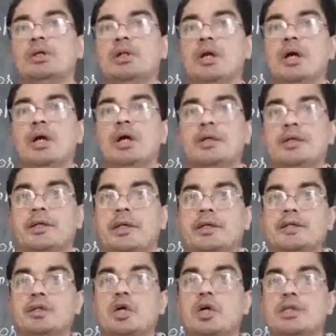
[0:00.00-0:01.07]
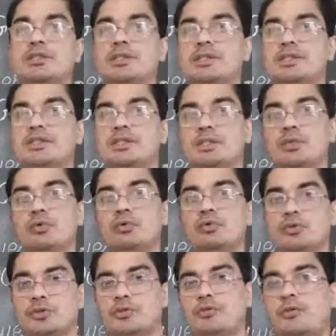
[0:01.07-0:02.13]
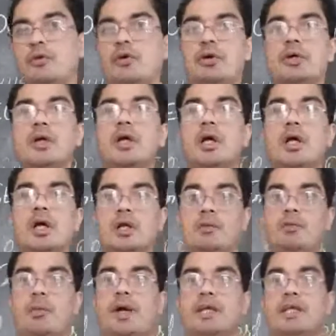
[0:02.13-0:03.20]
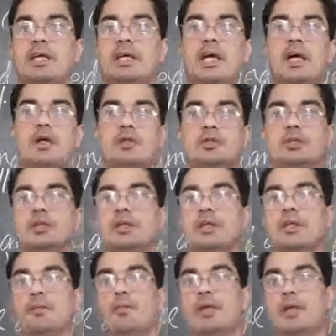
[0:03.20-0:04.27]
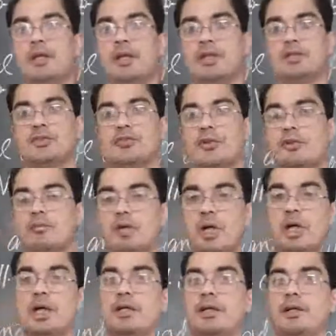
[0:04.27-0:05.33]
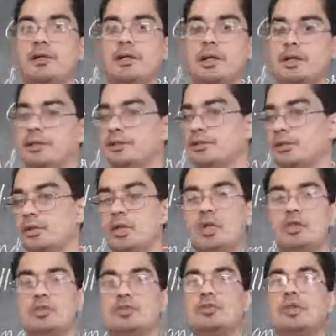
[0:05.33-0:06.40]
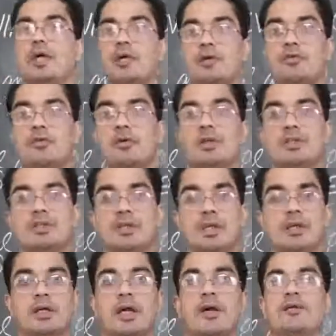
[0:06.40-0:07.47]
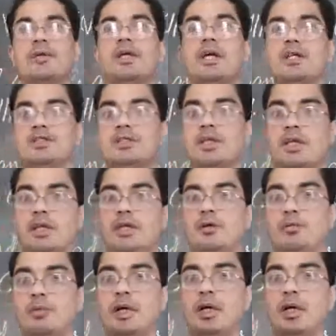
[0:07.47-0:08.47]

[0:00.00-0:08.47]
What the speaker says: the technology is used for mining out the minerals from under the earth. So thank you for listening. Have a nice day.